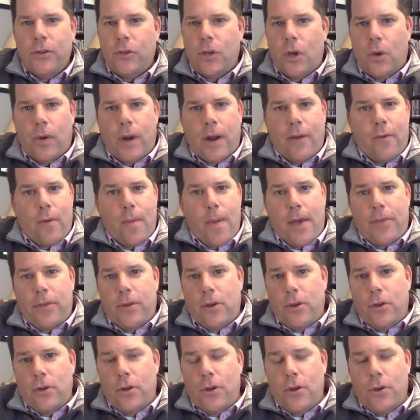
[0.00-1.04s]
So whatever
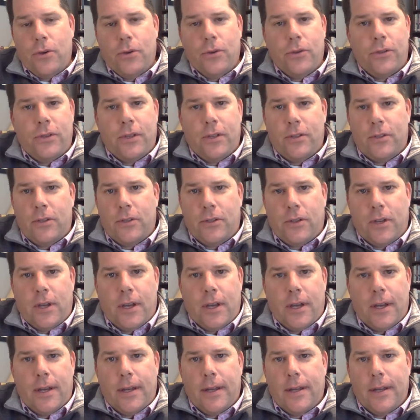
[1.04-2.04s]
method you use, this is